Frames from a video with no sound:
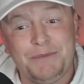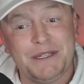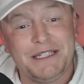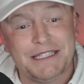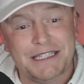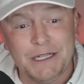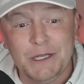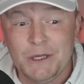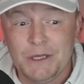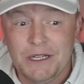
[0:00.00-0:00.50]
but
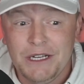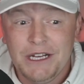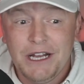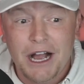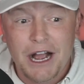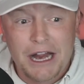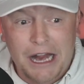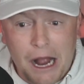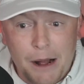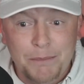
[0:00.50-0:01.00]
still
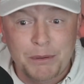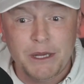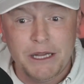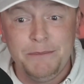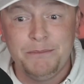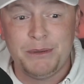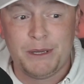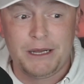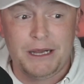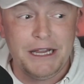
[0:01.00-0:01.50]
a couple
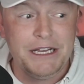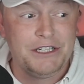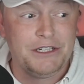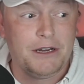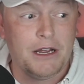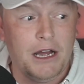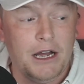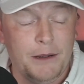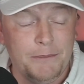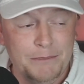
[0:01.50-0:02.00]

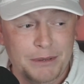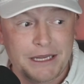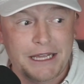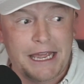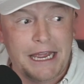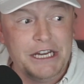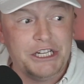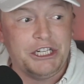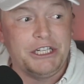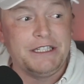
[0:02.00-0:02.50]

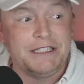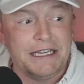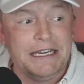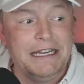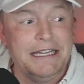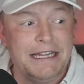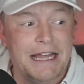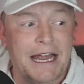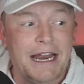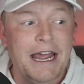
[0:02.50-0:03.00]
implications
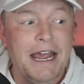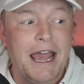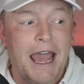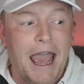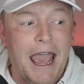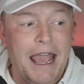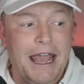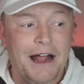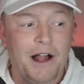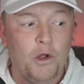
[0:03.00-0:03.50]
in that
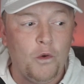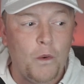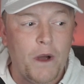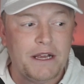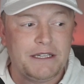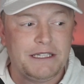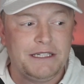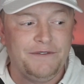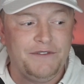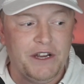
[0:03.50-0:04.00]
AL
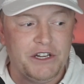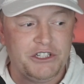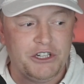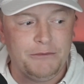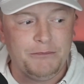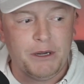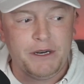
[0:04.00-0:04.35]
West division.